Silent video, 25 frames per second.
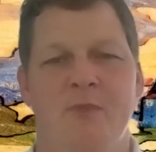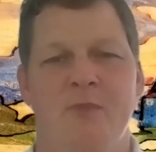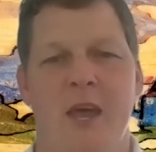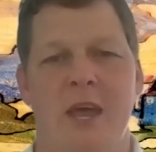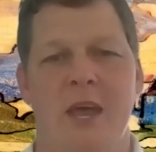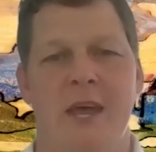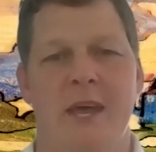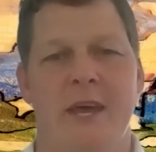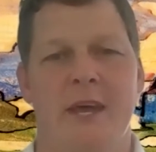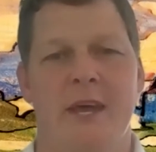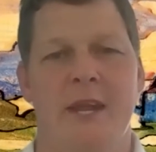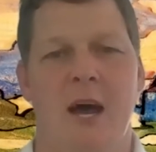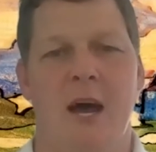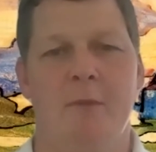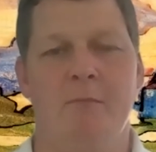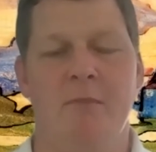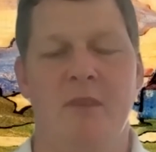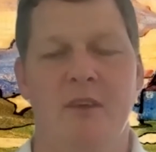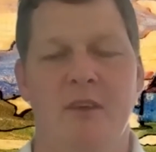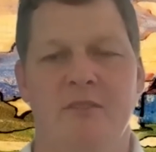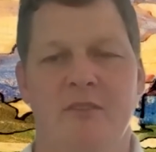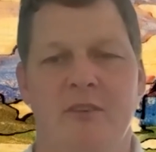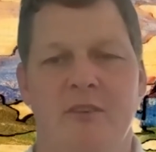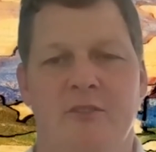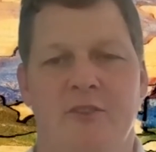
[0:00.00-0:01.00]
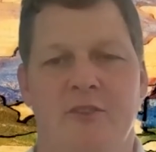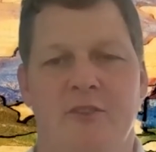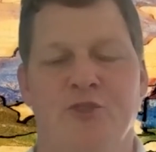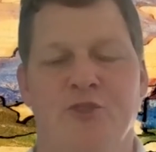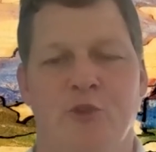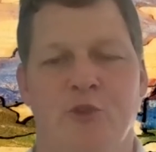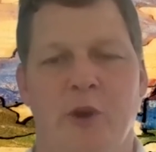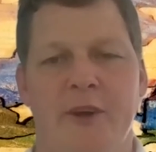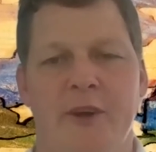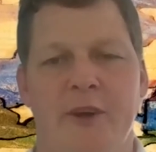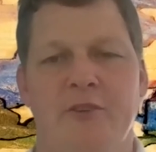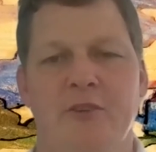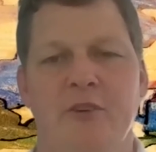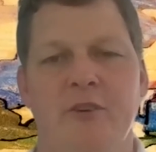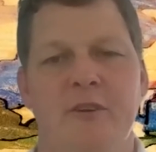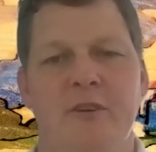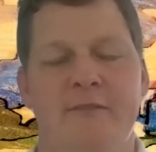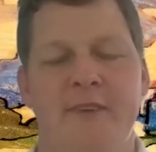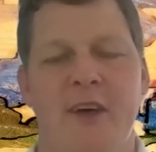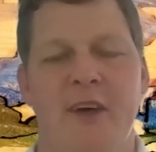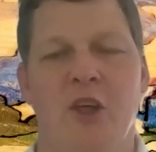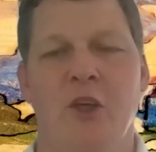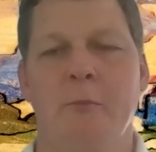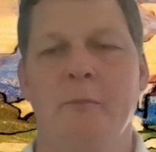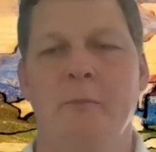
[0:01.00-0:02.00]
and I'm the Assistant Director of
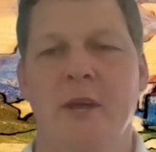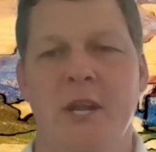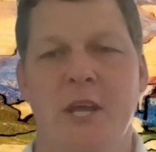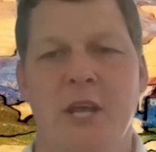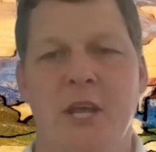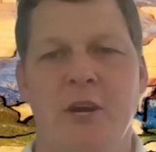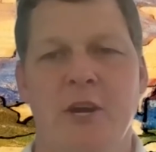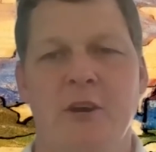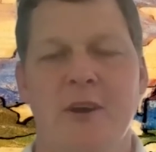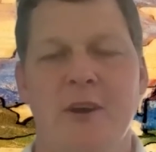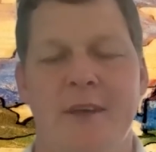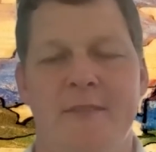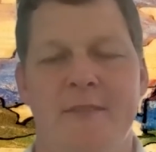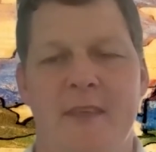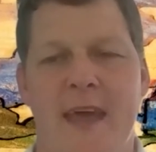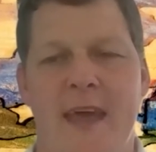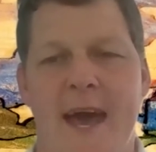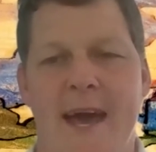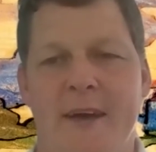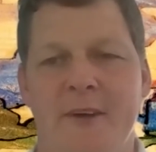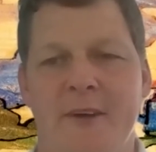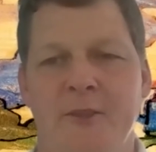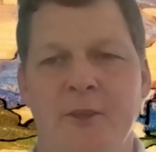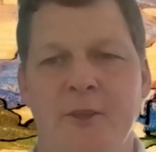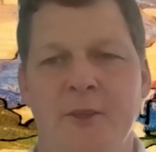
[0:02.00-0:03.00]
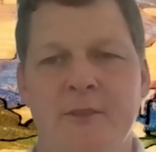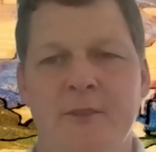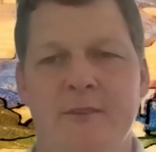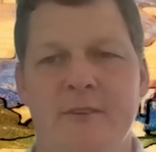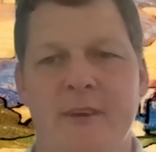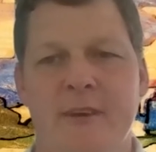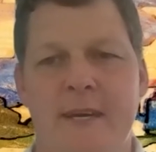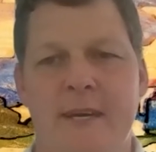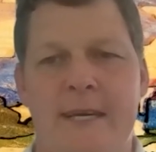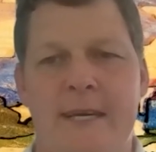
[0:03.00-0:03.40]
Development here at the Ackland.